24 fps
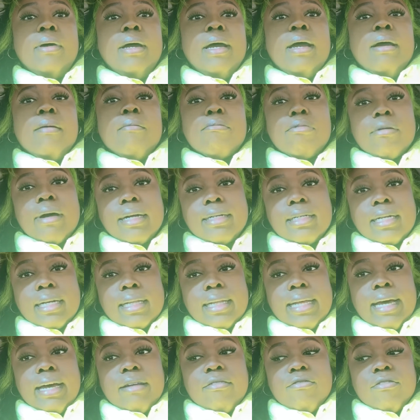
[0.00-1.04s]
project
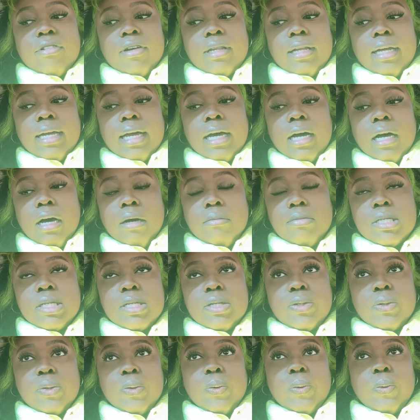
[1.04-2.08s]
that really
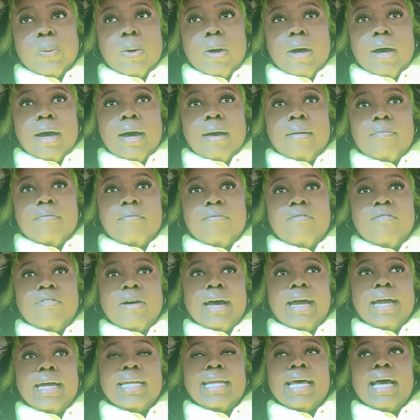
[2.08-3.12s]
helps to
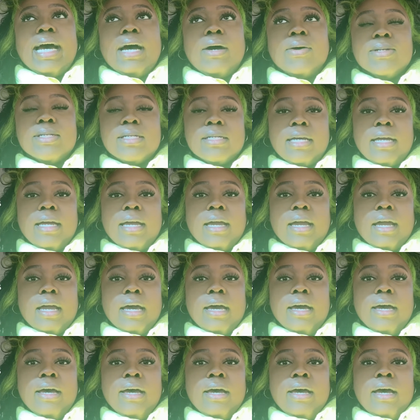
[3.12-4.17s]
find housing,